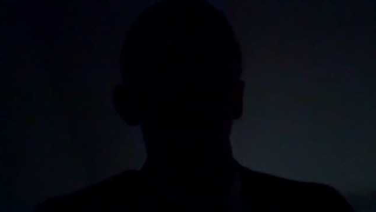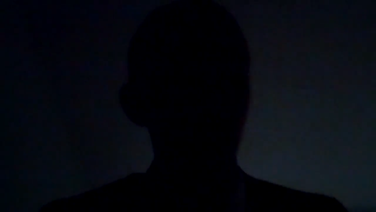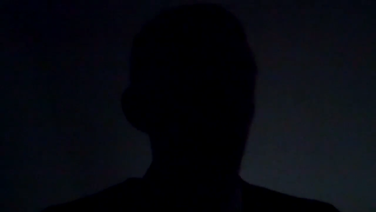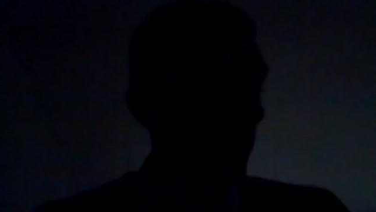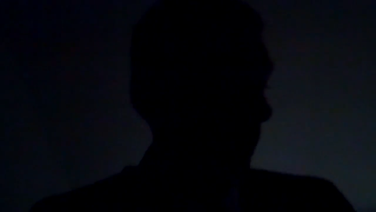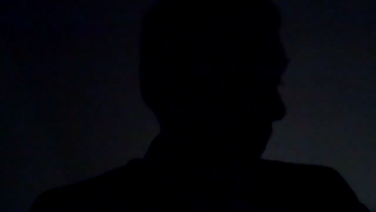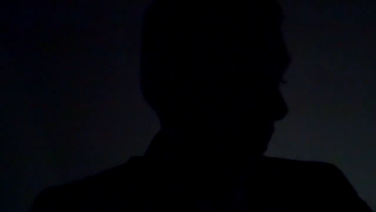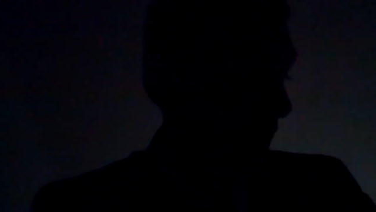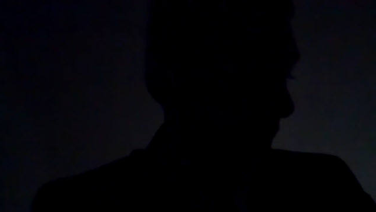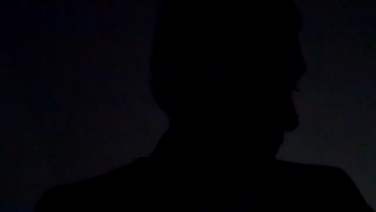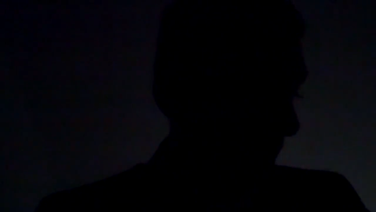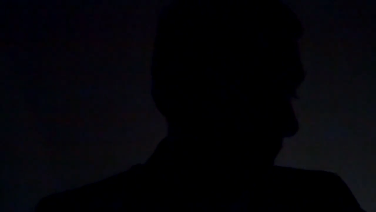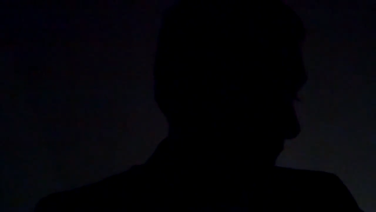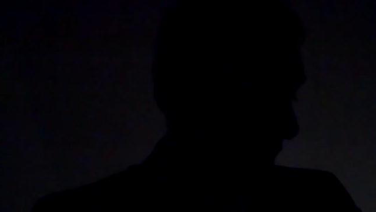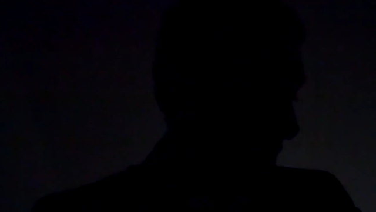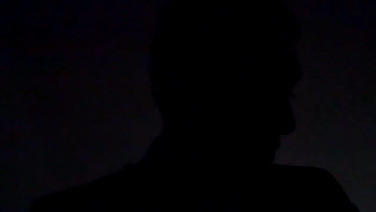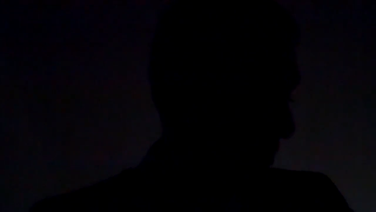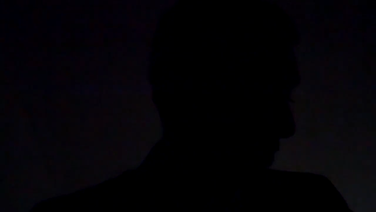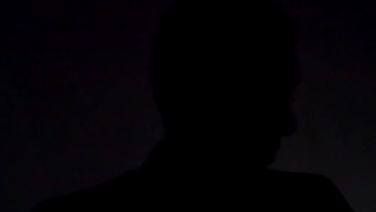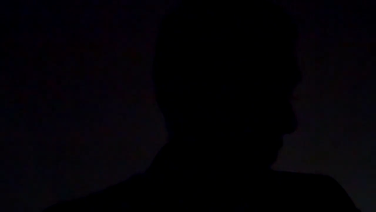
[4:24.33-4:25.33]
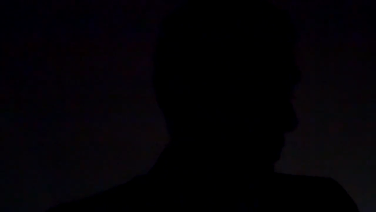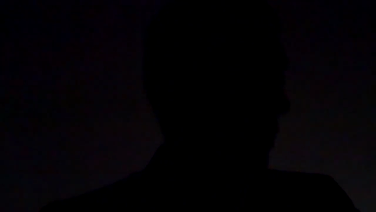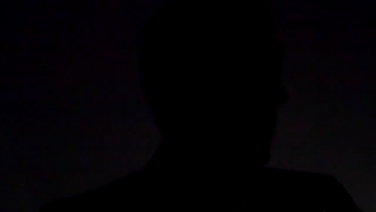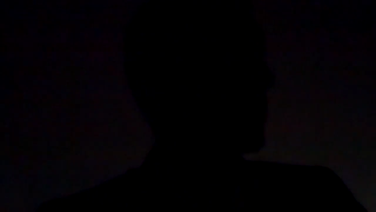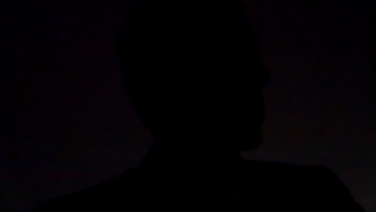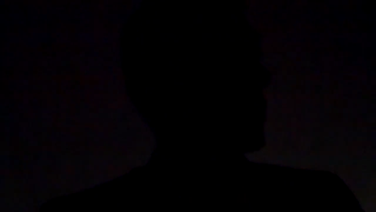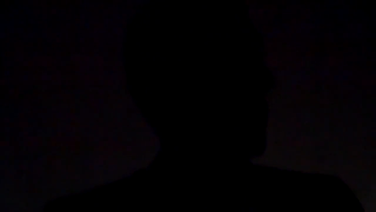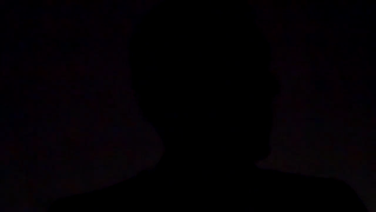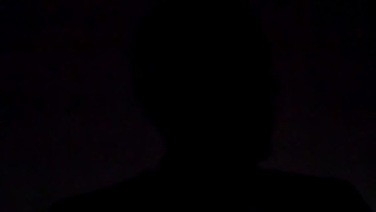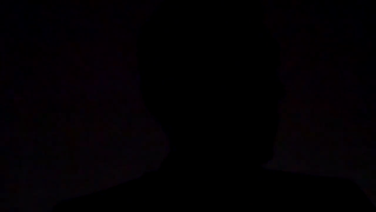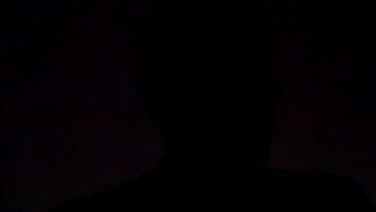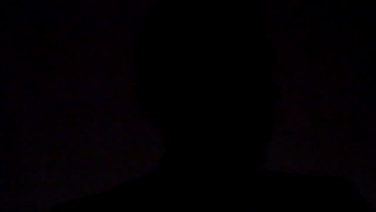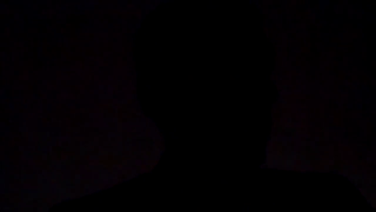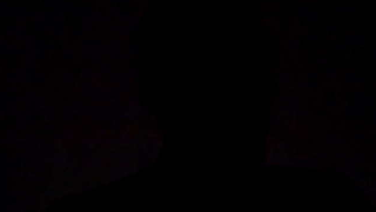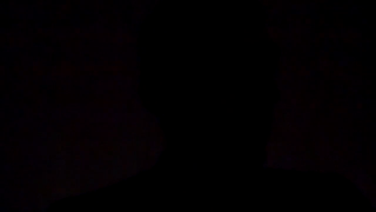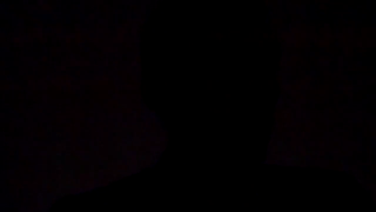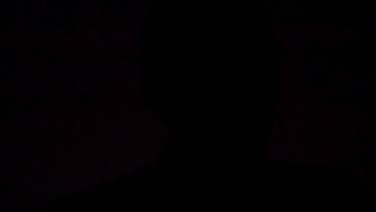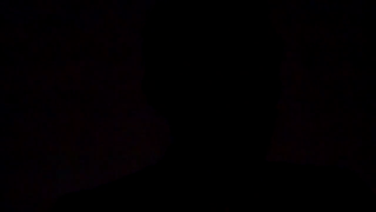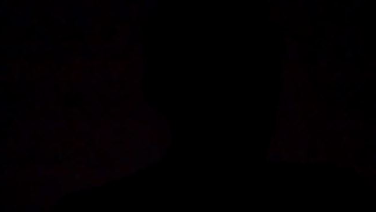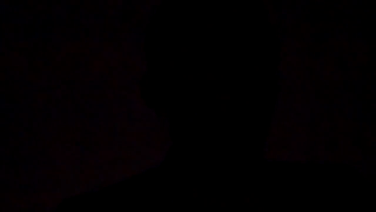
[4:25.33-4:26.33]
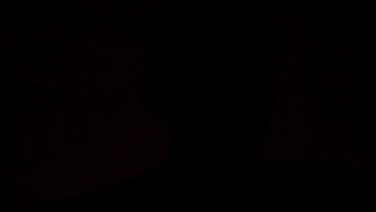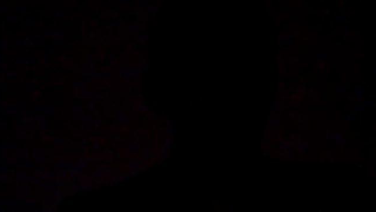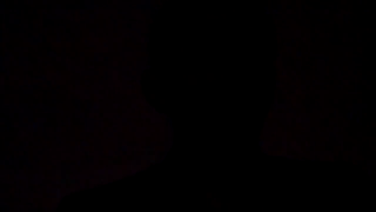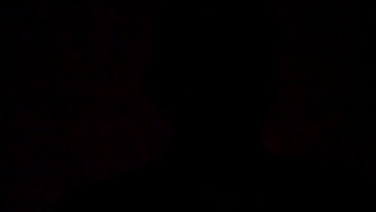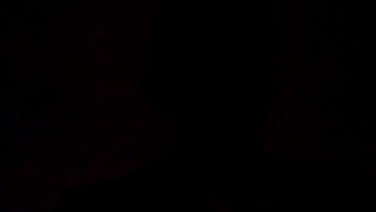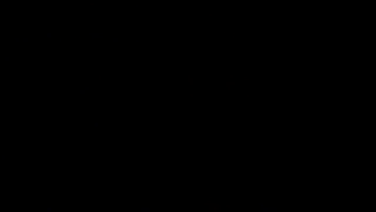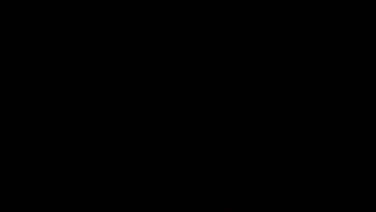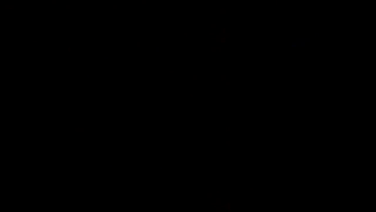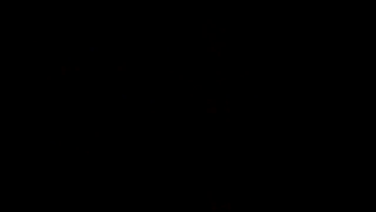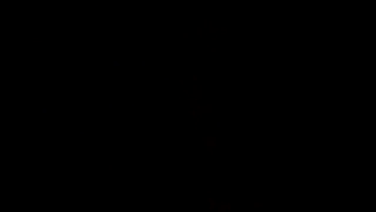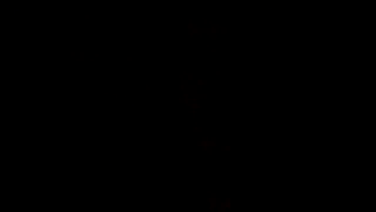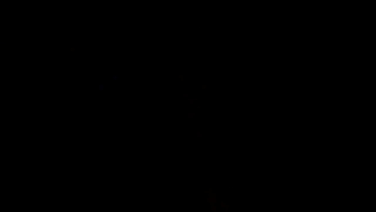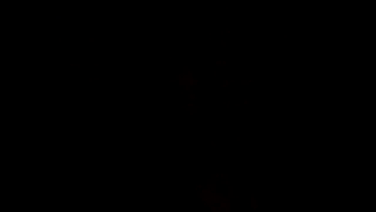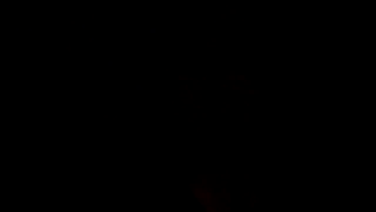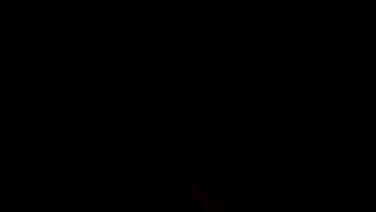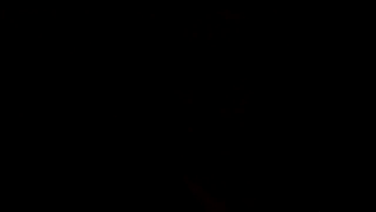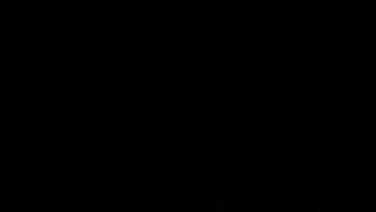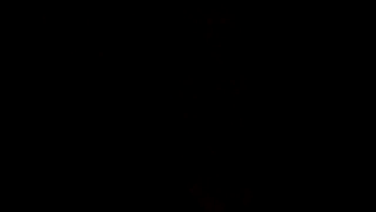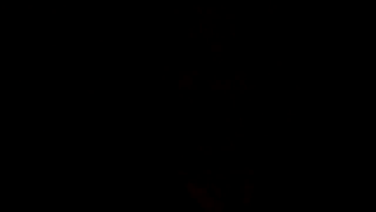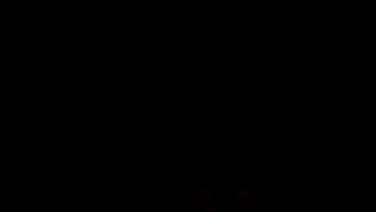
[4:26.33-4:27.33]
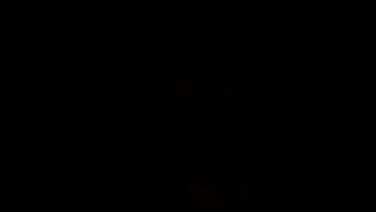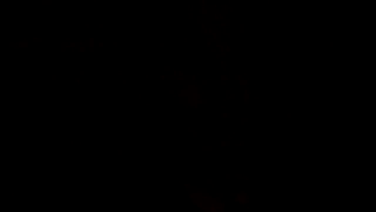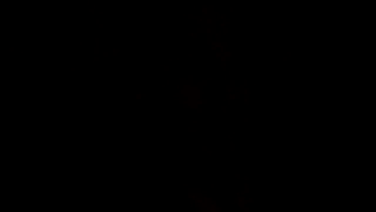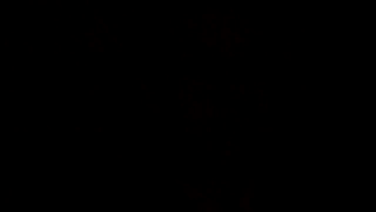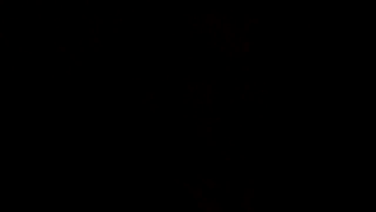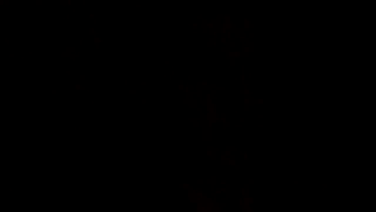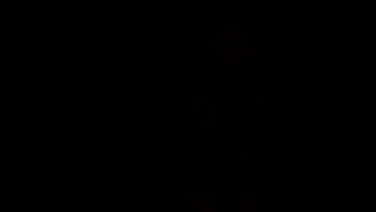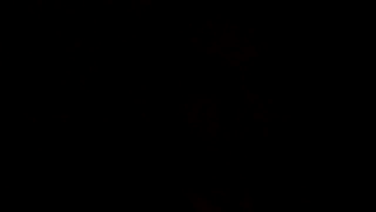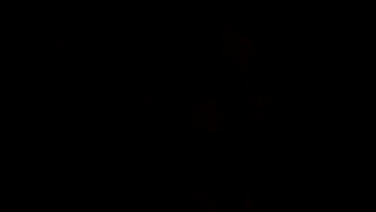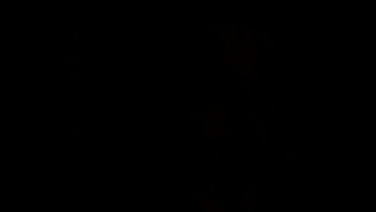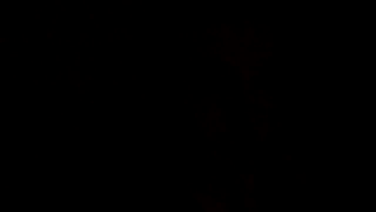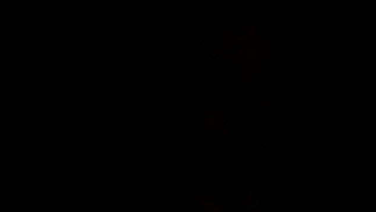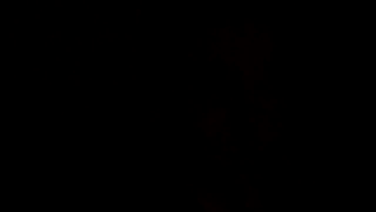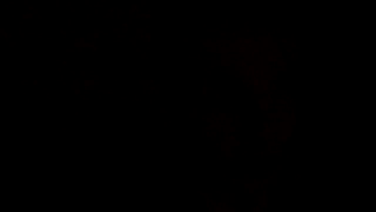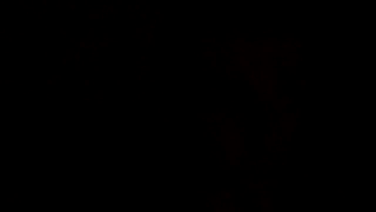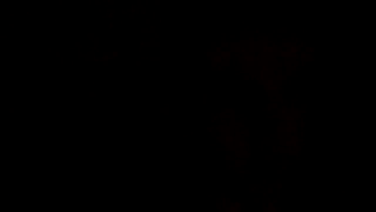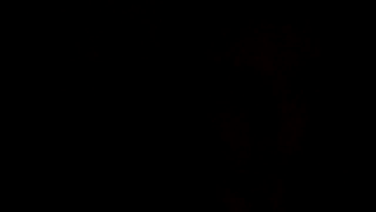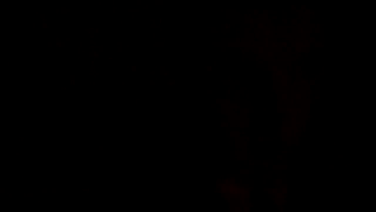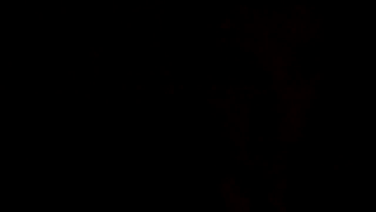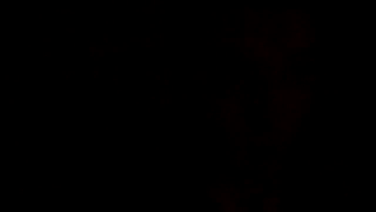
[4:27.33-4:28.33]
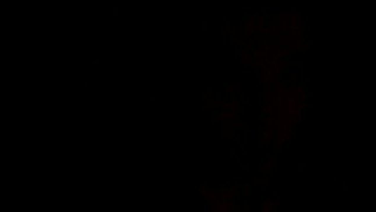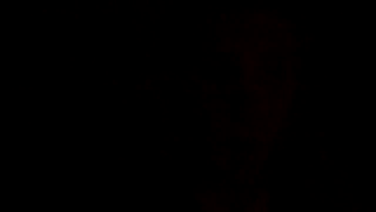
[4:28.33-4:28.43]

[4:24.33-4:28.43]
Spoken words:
Nobody's mouth can be seen.